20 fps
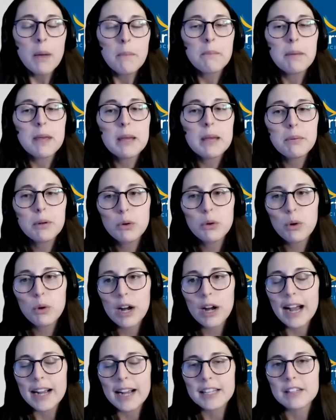people who are
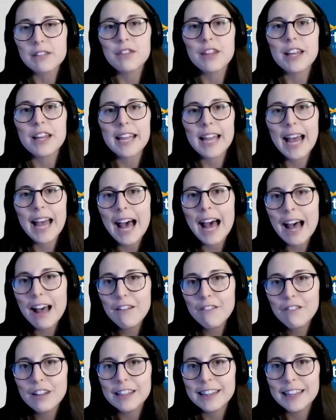active, they
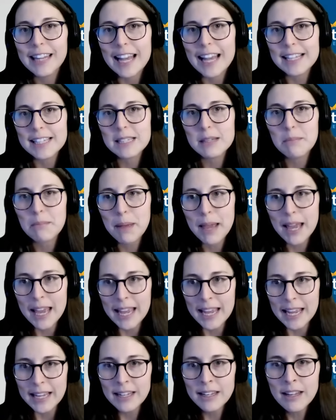have less
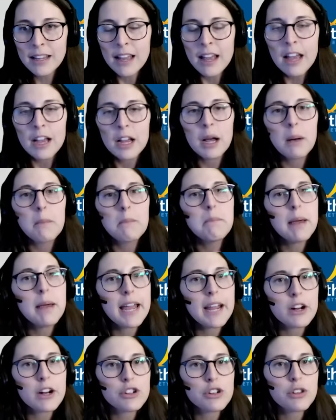pain
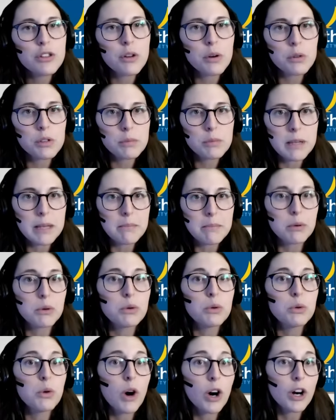compared to those people
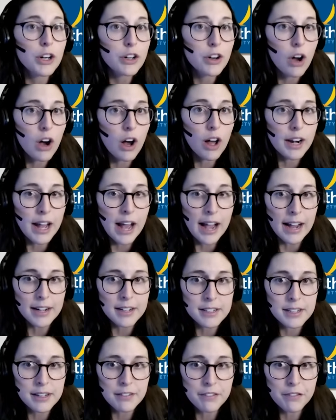who are not
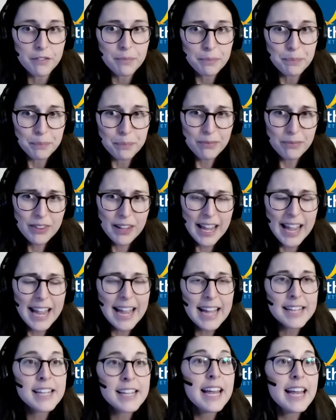active.
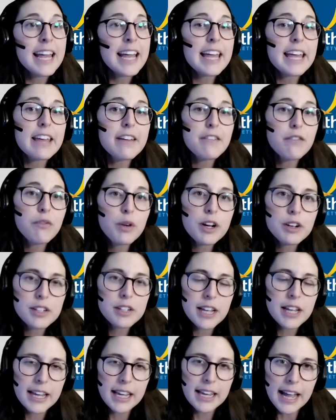And if we are
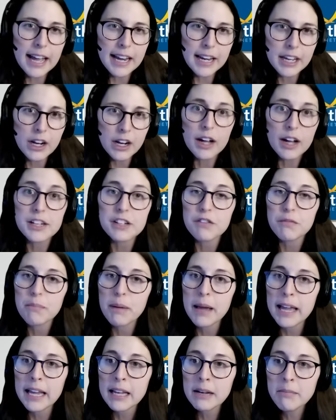taking any kind of
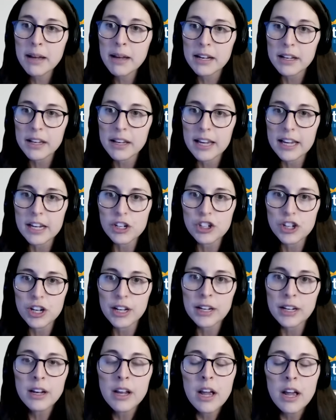pain
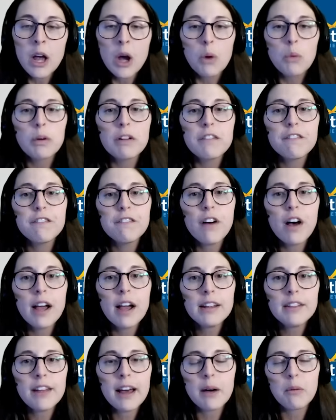medication, we
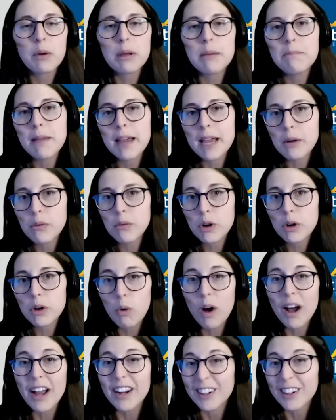find that we may
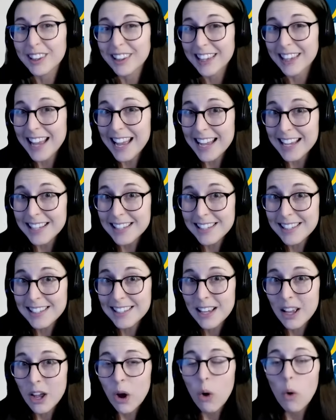require less,
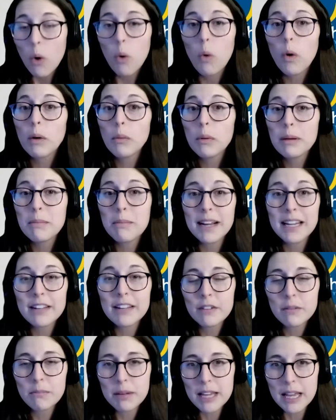or we might
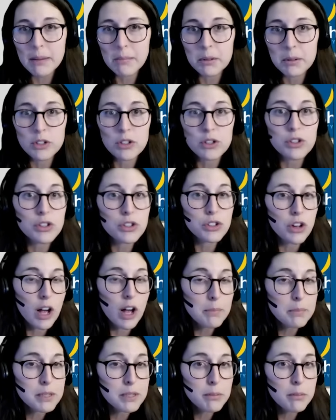even be able to
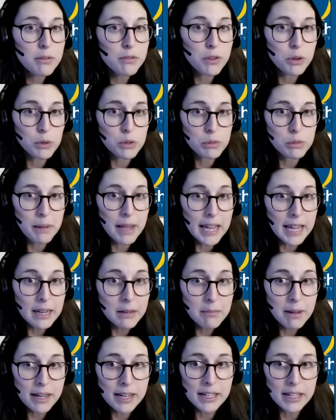stop some of those
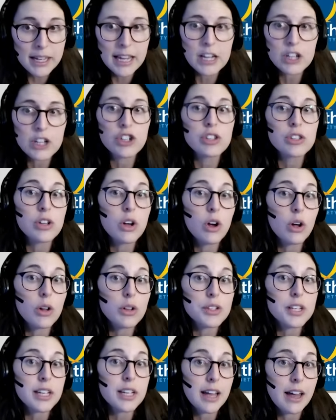pain medications
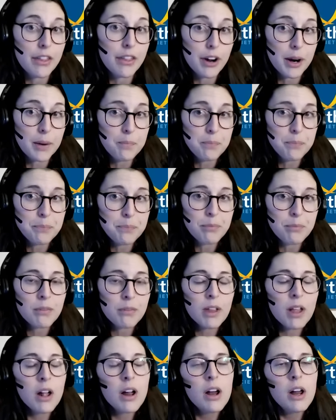altogether.
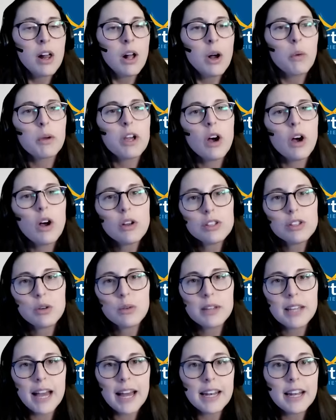We also
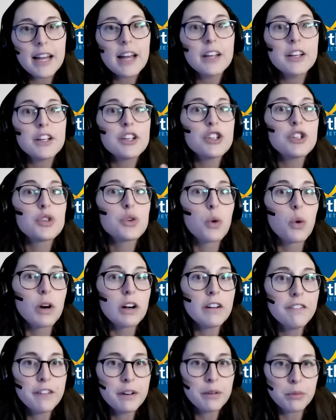get an
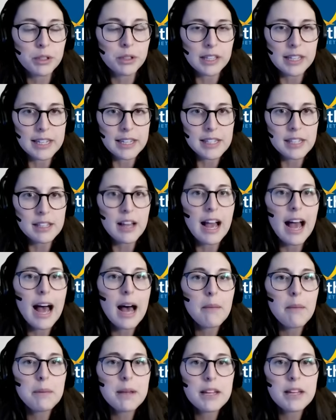endorphin release.
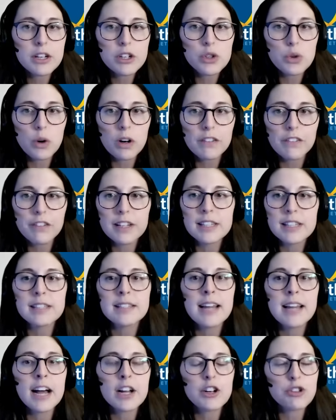Happy endorphins,
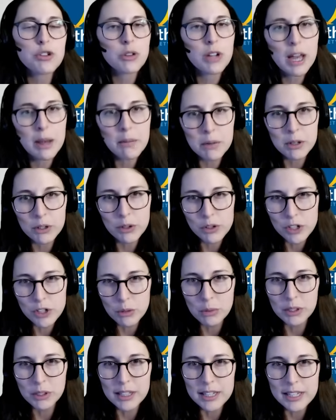natural chemicals, are
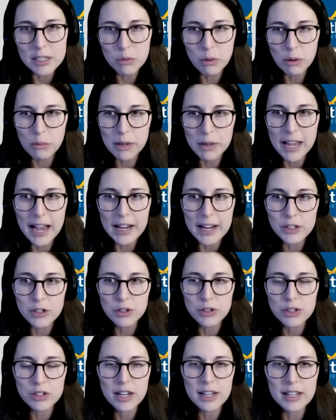released when we
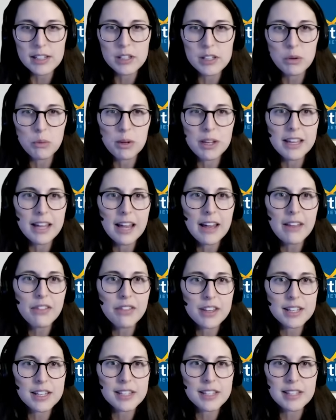exercise. So we get
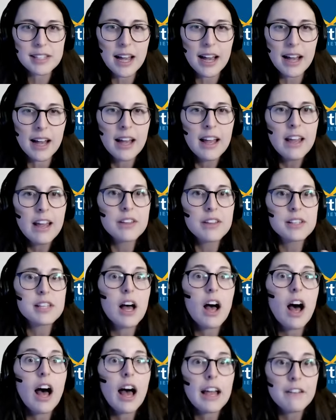this
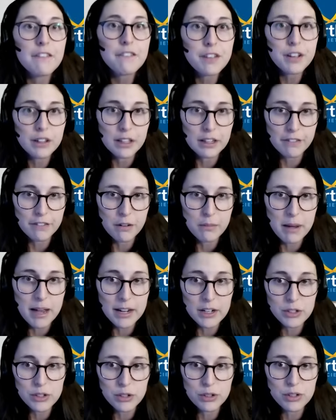high feeling from
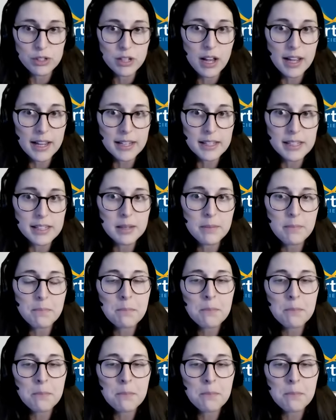exercise.